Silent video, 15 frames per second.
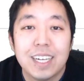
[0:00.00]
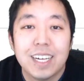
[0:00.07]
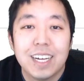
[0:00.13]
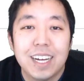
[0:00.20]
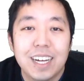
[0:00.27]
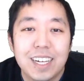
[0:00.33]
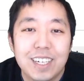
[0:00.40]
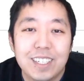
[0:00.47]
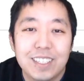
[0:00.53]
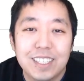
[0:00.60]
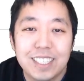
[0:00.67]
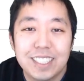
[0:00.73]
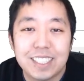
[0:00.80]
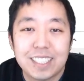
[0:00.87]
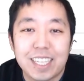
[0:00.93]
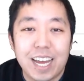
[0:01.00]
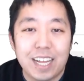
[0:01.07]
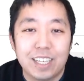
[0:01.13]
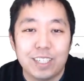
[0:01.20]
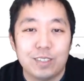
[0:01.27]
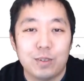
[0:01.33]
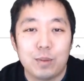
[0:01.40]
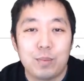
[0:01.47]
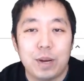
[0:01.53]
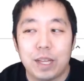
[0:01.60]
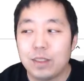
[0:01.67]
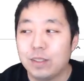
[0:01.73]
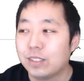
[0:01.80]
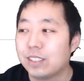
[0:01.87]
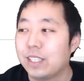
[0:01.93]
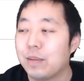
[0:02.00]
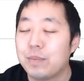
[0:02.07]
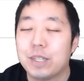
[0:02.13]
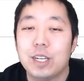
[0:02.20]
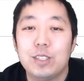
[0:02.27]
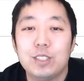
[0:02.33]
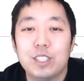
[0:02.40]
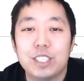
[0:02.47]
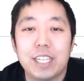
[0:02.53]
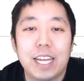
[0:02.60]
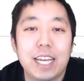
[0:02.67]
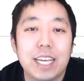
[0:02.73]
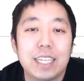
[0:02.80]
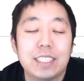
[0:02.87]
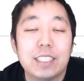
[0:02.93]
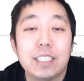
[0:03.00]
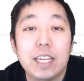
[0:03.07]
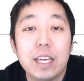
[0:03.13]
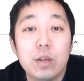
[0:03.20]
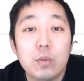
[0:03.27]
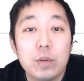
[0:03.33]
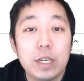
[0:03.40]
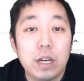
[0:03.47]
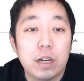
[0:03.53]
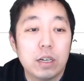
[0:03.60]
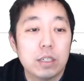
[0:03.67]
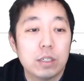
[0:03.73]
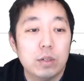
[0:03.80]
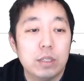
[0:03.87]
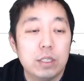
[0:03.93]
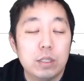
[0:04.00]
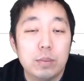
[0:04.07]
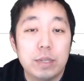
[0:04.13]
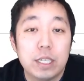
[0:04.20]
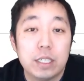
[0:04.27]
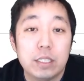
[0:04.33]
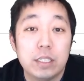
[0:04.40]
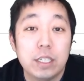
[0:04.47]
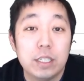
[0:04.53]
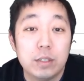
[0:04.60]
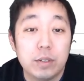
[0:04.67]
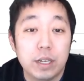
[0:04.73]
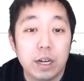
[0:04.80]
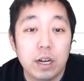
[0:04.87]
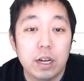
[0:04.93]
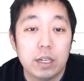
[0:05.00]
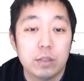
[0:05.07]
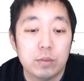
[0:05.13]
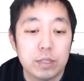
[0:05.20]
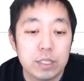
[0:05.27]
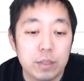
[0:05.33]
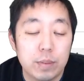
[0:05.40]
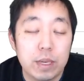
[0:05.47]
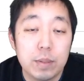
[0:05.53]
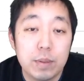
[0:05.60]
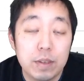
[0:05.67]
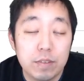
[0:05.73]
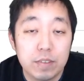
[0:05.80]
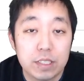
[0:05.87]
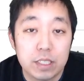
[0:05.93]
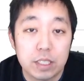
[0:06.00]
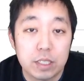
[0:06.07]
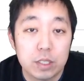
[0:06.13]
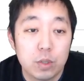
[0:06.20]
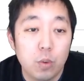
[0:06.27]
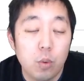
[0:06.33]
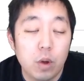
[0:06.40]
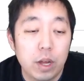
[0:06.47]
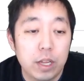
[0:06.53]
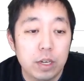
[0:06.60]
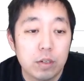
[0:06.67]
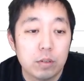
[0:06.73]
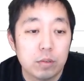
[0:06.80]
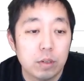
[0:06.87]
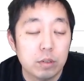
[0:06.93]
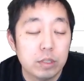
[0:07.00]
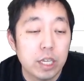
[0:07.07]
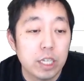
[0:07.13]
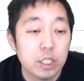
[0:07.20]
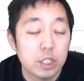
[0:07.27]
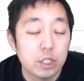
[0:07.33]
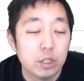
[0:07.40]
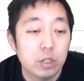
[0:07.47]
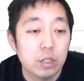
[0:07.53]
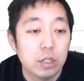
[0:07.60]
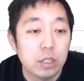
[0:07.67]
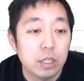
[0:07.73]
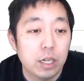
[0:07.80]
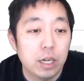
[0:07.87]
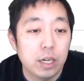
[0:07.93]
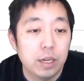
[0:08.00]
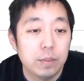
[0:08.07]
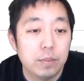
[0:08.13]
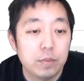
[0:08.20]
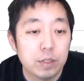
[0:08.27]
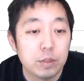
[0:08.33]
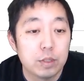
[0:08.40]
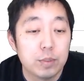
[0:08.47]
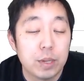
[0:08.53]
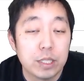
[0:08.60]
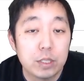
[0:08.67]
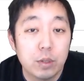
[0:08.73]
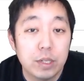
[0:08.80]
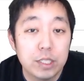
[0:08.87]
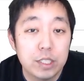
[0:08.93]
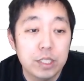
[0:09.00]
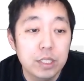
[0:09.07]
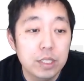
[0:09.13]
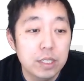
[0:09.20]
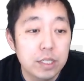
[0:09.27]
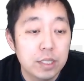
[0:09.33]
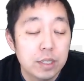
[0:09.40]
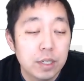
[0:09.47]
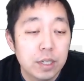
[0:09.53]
Hi all, this is Allen with Bothell STEM Coach, and today we are going to be continuing on with some AP Physics 1 rotational um, free response questions.